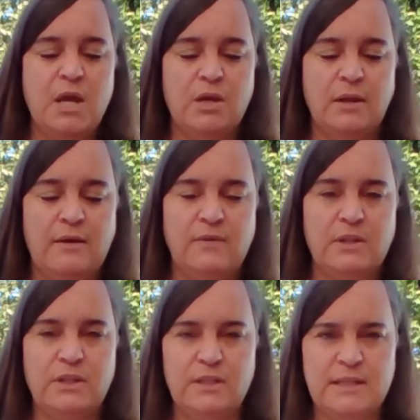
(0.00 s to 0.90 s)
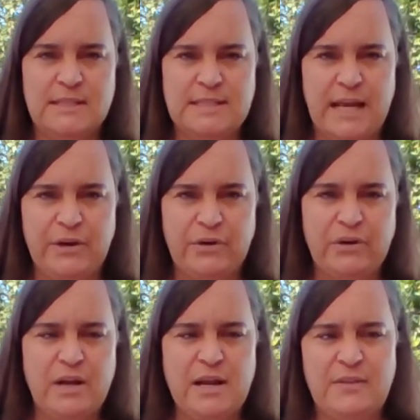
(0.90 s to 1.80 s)
You'll have a little container
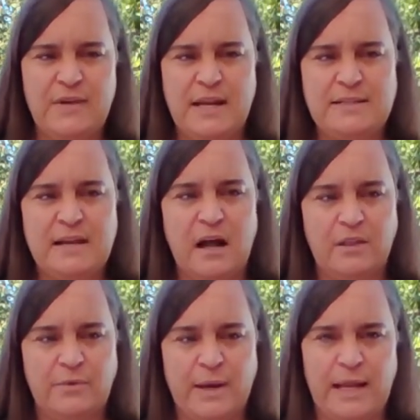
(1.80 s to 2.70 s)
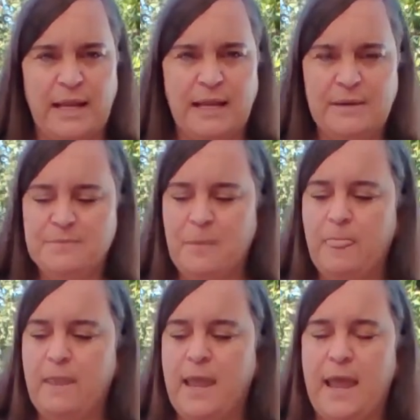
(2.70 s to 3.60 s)
that has coloring in it,
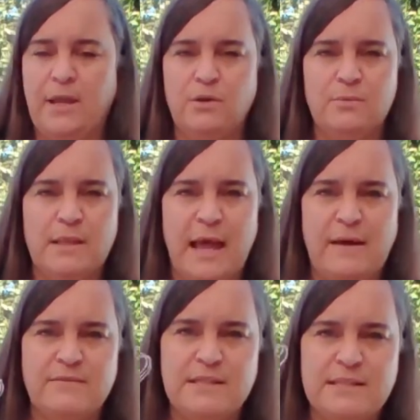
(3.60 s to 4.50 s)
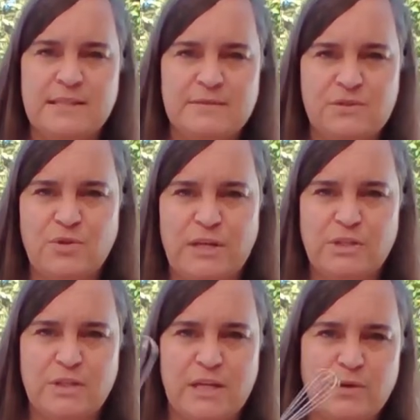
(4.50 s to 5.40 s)
and you will have this strange
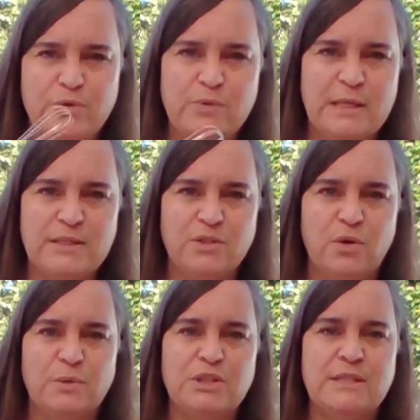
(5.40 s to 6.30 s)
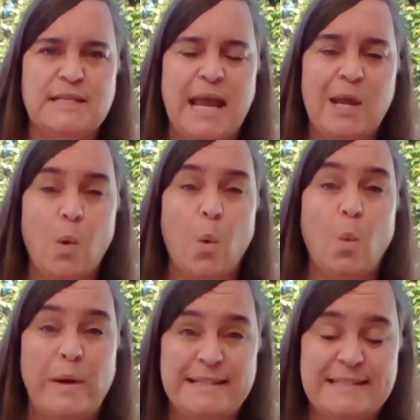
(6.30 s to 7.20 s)
looking utensil, which is a
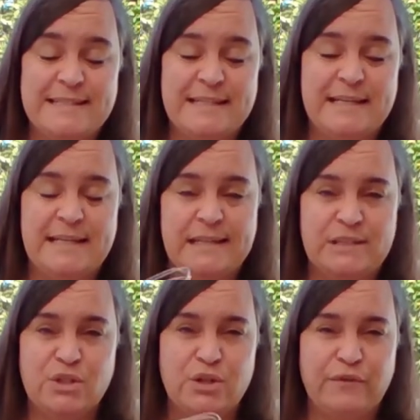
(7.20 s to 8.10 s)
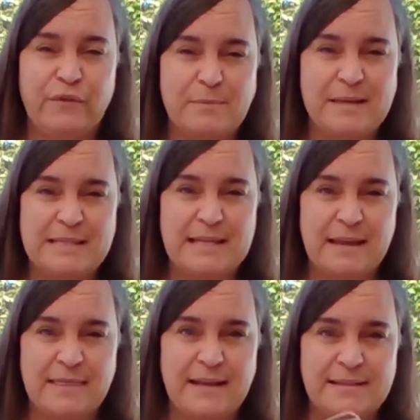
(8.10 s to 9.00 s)
whisk. It's good for mixing
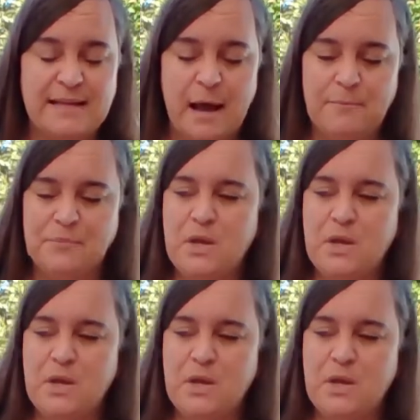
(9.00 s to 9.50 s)
things up.